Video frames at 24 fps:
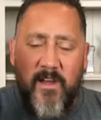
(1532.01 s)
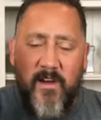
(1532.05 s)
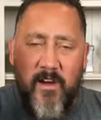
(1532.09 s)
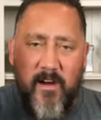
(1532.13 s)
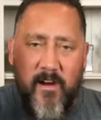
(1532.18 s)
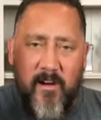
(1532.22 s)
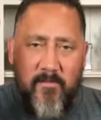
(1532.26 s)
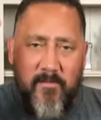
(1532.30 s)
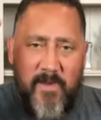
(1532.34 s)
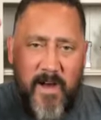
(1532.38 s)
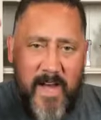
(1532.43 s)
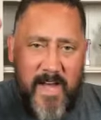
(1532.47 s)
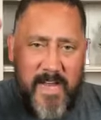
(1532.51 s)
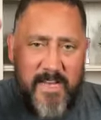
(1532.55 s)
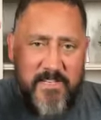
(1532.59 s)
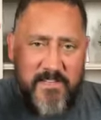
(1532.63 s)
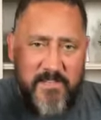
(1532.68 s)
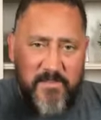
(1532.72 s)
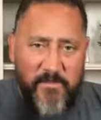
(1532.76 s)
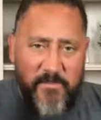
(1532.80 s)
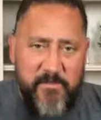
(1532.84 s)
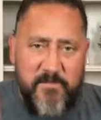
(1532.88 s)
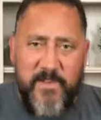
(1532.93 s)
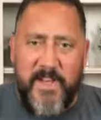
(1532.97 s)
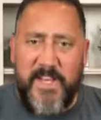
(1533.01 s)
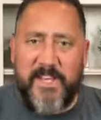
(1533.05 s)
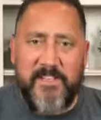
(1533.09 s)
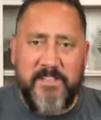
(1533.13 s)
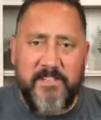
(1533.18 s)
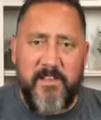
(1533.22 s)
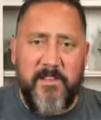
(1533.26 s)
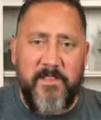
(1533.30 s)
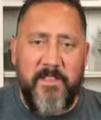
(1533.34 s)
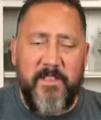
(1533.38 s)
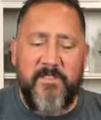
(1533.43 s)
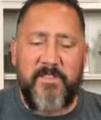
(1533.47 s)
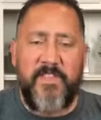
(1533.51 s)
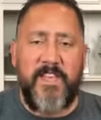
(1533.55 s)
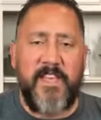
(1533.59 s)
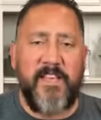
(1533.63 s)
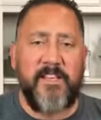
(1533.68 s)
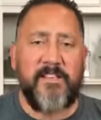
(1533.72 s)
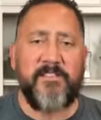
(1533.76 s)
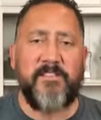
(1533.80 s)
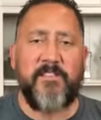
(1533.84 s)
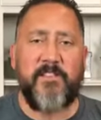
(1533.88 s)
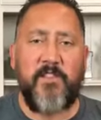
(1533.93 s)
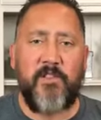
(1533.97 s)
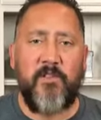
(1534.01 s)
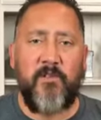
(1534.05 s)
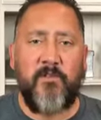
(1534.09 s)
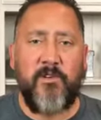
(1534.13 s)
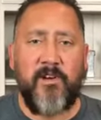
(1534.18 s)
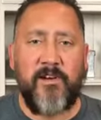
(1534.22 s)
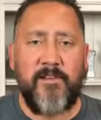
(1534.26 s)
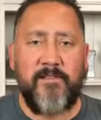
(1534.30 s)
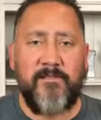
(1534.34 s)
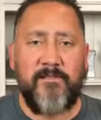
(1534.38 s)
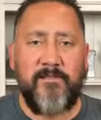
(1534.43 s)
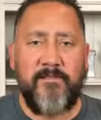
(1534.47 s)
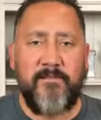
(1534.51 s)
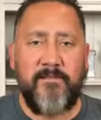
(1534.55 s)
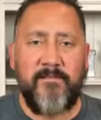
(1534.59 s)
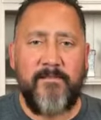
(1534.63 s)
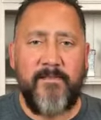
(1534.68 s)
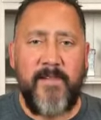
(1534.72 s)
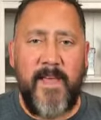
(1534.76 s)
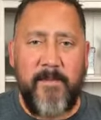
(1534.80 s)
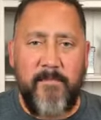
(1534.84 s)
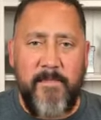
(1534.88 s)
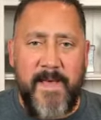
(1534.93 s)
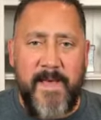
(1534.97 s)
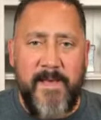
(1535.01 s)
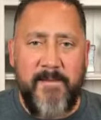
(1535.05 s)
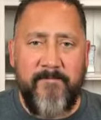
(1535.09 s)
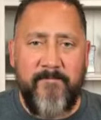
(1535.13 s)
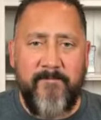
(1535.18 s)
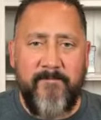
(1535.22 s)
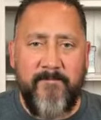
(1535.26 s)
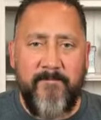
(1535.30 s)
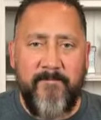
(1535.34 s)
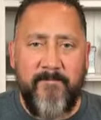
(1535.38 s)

our eyes fixed on the things of the Lord. Amen.